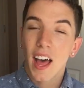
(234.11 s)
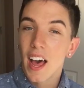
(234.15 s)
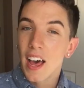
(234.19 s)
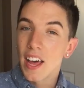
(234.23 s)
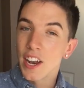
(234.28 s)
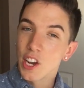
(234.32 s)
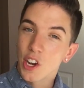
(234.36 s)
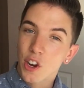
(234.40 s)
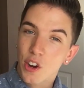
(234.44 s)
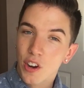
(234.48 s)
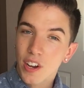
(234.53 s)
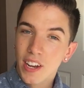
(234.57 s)
An
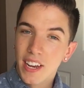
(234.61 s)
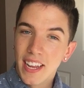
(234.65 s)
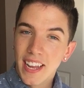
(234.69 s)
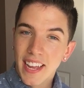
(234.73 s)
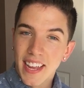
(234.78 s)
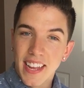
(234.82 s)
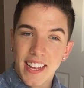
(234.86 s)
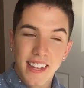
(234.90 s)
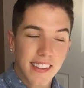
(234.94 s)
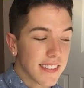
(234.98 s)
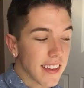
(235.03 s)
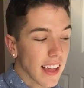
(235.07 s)

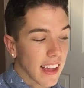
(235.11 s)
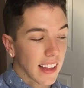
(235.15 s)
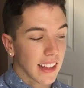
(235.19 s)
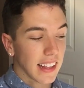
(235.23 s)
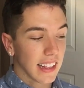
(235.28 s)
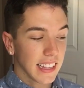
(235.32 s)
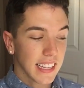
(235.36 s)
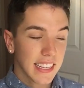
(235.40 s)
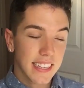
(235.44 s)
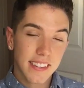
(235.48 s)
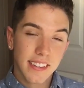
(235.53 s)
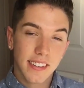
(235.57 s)
ingredient is
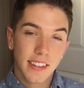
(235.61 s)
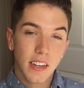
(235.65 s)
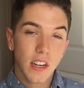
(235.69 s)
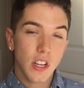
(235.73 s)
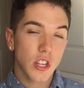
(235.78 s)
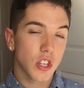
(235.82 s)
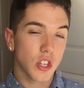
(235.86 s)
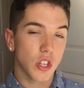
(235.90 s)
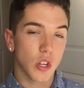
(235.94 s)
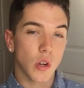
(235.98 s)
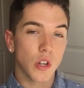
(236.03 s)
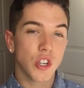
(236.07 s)
Glycine
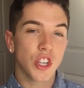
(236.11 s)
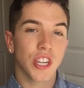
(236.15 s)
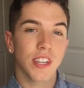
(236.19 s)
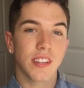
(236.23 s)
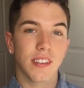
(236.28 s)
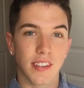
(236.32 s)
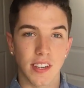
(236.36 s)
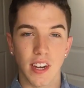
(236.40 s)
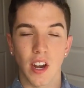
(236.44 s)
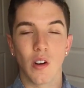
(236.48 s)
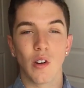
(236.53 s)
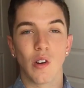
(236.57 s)
Soja
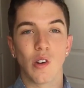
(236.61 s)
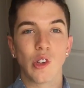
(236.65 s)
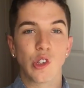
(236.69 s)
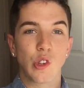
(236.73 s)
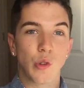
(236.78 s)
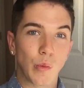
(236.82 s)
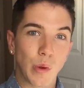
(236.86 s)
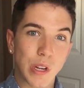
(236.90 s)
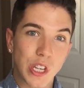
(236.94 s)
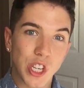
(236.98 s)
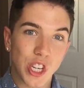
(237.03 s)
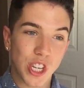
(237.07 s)

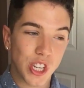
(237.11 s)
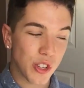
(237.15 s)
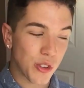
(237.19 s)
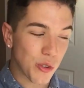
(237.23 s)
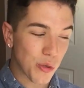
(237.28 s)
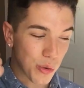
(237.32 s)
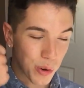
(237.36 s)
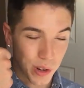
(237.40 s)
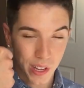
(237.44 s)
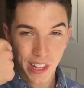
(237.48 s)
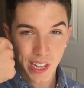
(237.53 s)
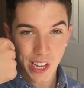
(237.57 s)
Sterols, which is
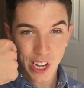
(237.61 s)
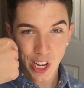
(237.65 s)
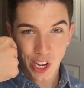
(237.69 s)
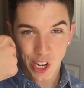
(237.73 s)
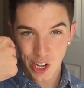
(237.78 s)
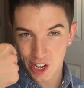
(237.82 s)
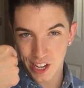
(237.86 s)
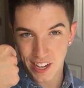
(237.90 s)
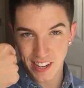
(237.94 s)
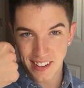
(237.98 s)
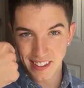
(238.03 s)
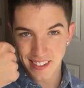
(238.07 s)
really
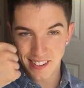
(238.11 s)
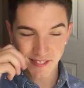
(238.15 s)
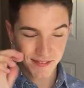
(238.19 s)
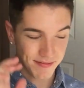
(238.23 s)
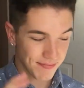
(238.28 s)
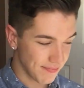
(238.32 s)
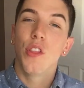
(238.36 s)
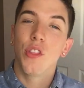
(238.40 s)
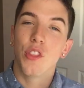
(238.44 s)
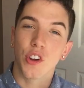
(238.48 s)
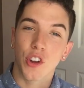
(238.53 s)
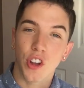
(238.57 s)
good.
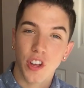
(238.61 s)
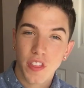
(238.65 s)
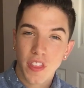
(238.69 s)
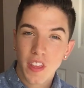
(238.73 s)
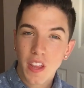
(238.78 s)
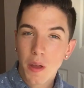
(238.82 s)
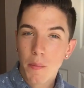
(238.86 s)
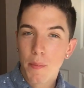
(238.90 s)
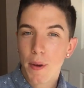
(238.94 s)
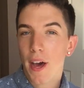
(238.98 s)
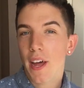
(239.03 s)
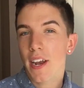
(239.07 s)
The good
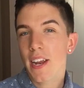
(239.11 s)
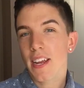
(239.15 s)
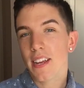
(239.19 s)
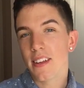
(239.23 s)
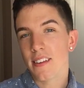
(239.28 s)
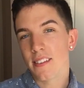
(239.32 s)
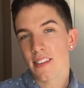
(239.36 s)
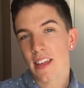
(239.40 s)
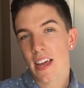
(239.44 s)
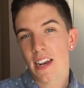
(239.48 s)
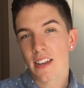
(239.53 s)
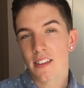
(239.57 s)
thing about it
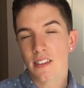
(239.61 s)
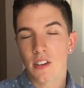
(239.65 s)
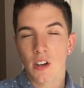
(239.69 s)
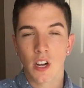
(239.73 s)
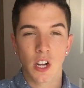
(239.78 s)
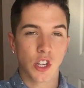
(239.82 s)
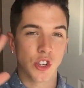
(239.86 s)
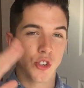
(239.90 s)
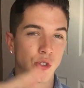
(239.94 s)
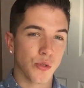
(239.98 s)
is that it's not